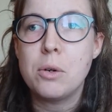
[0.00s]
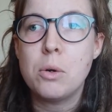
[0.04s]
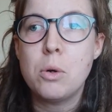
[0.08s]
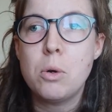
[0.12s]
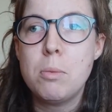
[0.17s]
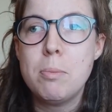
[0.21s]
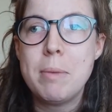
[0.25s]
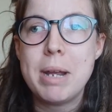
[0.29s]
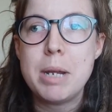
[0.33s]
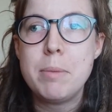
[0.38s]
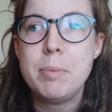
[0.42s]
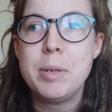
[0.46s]
or
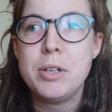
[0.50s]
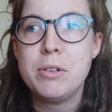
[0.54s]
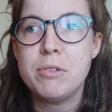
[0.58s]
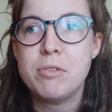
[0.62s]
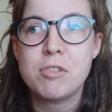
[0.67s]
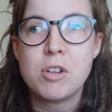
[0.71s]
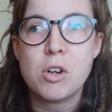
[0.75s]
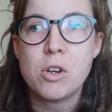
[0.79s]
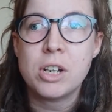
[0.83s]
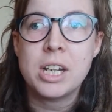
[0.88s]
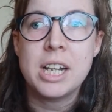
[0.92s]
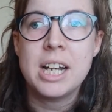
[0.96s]
maybe you've
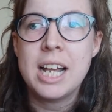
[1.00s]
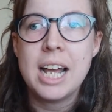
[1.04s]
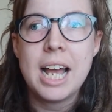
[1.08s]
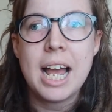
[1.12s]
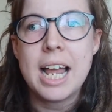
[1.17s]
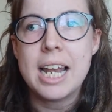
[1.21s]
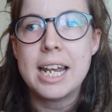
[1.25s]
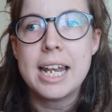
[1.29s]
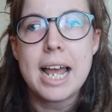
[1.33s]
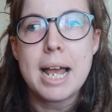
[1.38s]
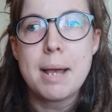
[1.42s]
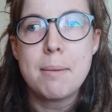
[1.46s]
got
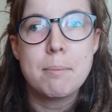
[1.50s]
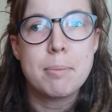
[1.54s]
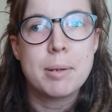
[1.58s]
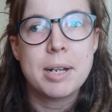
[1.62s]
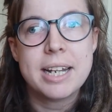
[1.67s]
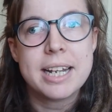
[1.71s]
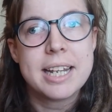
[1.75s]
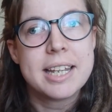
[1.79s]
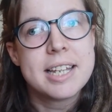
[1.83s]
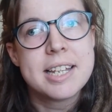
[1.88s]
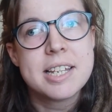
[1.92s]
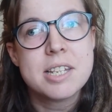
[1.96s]
a lamp
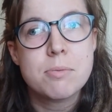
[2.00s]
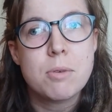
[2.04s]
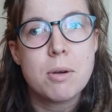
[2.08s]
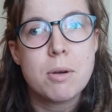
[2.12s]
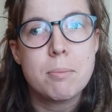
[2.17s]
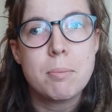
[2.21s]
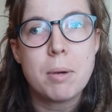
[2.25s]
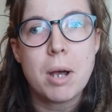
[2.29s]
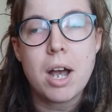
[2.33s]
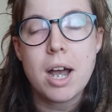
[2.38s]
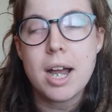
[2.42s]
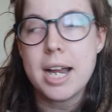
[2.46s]
like this one
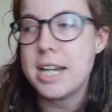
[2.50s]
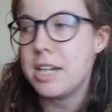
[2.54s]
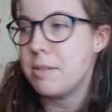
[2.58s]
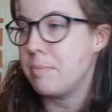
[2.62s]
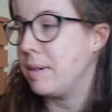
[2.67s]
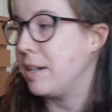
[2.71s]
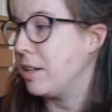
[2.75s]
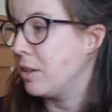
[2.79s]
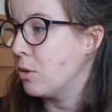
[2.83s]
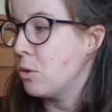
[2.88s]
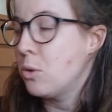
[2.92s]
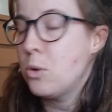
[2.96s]
behind
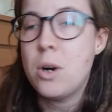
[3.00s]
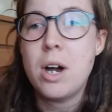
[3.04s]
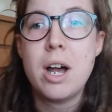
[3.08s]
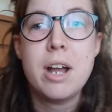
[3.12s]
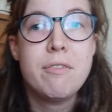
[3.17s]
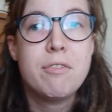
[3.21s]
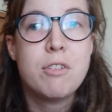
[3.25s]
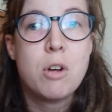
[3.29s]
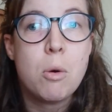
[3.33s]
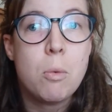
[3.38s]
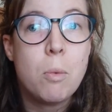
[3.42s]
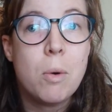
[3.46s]
me, or
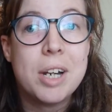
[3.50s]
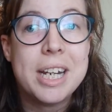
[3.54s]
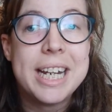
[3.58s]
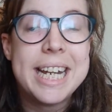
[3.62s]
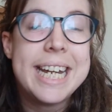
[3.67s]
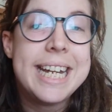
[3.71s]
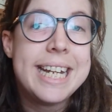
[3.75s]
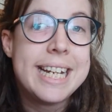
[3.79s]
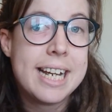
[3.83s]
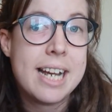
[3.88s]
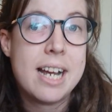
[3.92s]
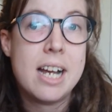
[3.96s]
I've got one
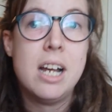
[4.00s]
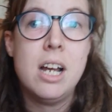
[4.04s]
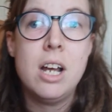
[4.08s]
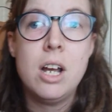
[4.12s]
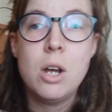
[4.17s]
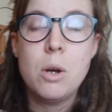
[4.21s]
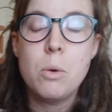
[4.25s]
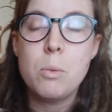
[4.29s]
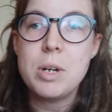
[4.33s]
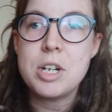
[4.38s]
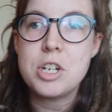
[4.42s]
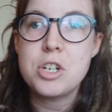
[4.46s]
here,
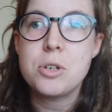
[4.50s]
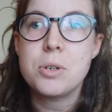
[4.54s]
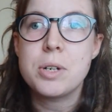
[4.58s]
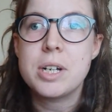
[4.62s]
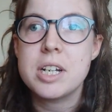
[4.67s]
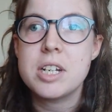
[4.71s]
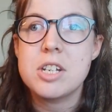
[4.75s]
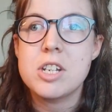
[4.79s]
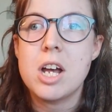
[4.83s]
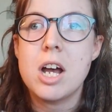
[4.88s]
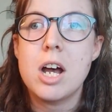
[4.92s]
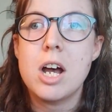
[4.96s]
which you
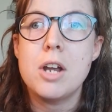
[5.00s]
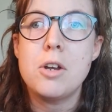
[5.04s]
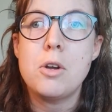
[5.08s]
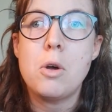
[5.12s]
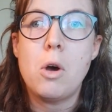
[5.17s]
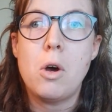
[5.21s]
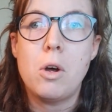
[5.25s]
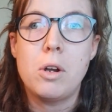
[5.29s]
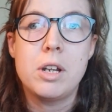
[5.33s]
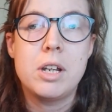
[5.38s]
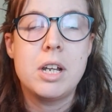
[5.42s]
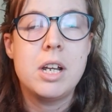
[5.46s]
can turn
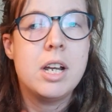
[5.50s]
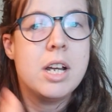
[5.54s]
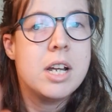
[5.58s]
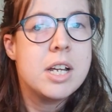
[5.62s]
on.